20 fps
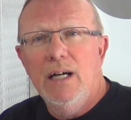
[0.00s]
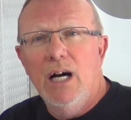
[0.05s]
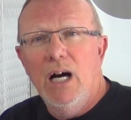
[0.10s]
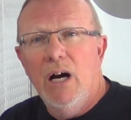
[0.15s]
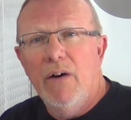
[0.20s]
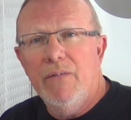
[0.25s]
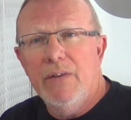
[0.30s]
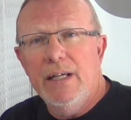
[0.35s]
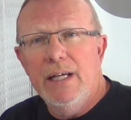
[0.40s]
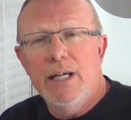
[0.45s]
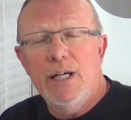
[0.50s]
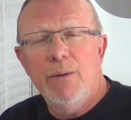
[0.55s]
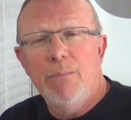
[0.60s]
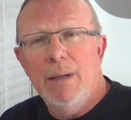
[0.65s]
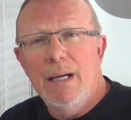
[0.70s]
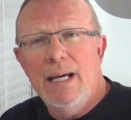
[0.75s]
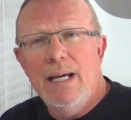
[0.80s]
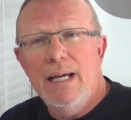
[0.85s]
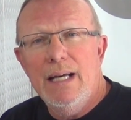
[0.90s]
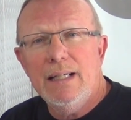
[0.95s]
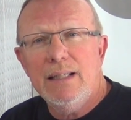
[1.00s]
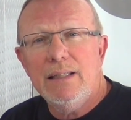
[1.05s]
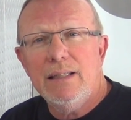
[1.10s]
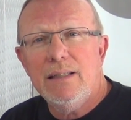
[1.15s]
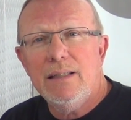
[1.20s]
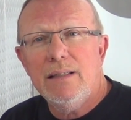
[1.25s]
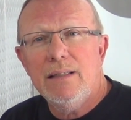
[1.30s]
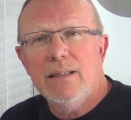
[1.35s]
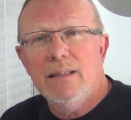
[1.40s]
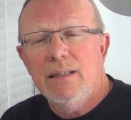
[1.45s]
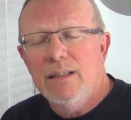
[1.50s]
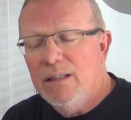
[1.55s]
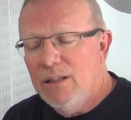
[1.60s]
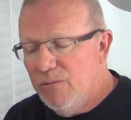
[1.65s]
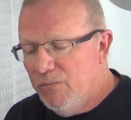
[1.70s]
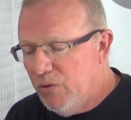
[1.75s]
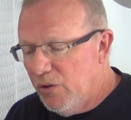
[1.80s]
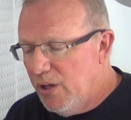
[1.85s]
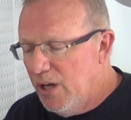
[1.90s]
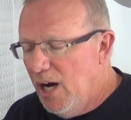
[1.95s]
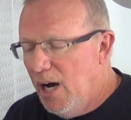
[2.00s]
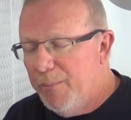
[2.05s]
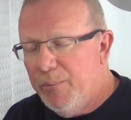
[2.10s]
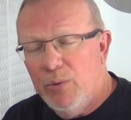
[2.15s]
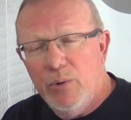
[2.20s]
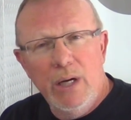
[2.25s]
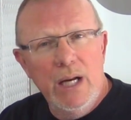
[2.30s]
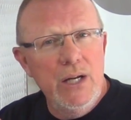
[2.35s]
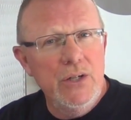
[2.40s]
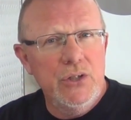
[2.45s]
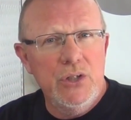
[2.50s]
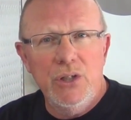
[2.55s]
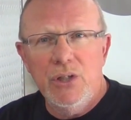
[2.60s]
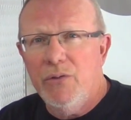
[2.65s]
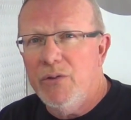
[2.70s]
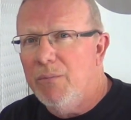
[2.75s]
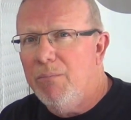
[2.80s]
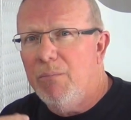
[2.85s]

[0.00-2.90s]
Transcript: of the airbags, for the operation of the